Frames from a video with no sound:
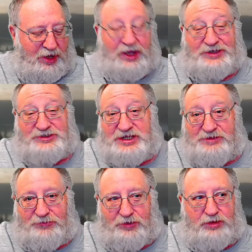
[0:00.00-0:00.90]

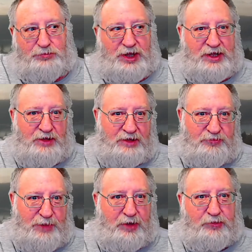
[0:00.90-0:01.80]
Antifa and Black Lives
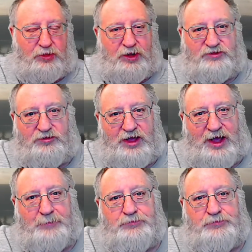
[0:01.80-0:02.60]
Matter and the likes of that.